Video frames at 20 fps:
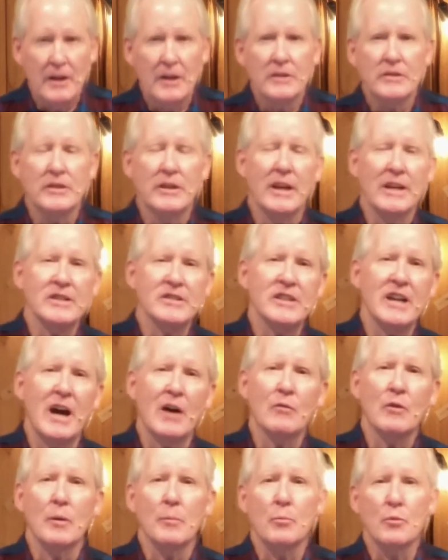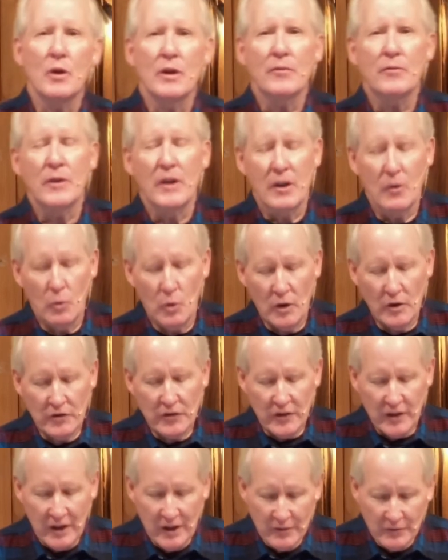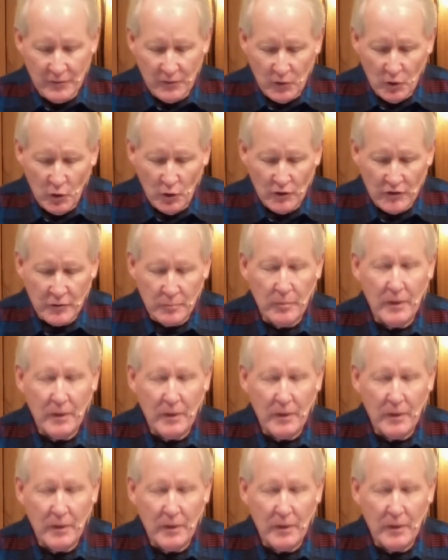Today's Calvary Briefing was influenced